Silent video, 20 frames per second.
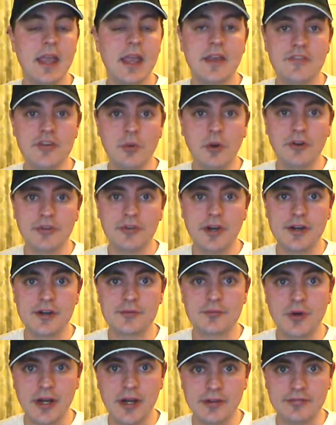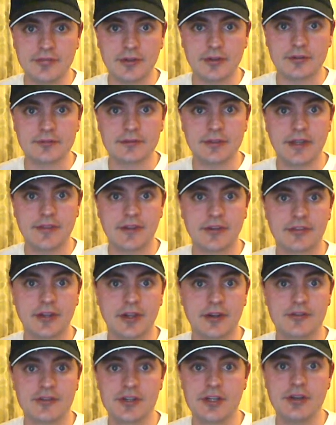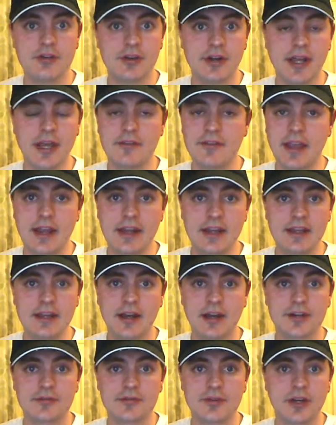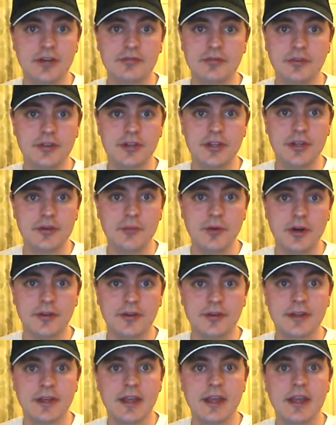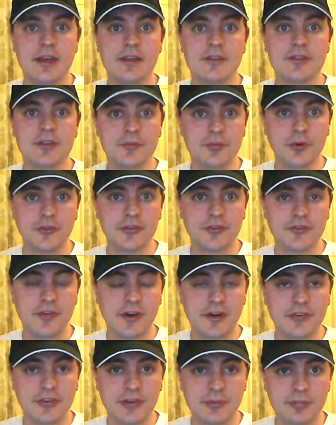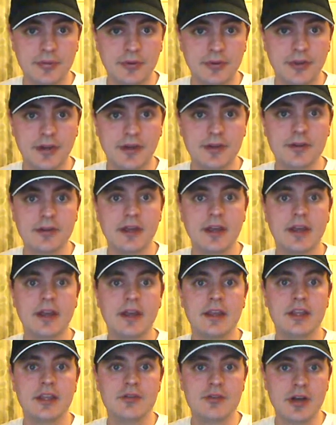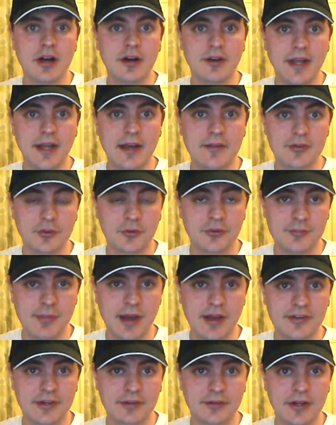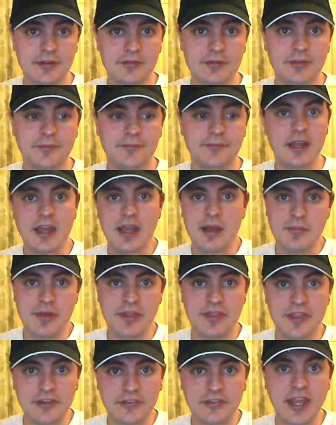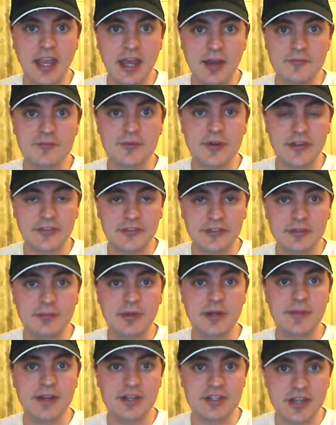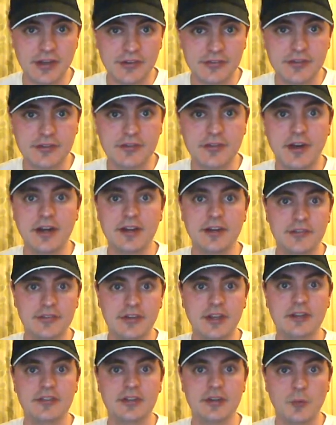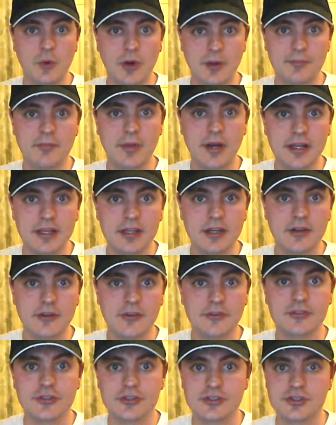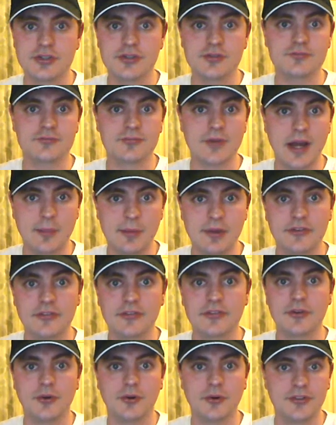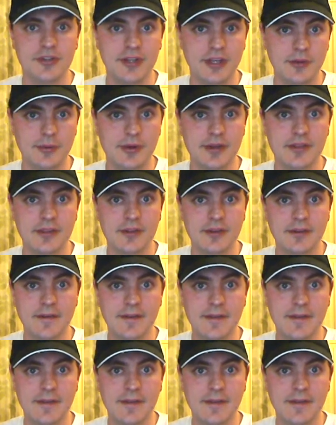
If you want to own a rifle in this country, you can have any kind of rifle that you want. The rules are very simple, though. You can't have an automatic rifle. But these can reasonably be justified as things that one might use to shoot rabbits or deer with.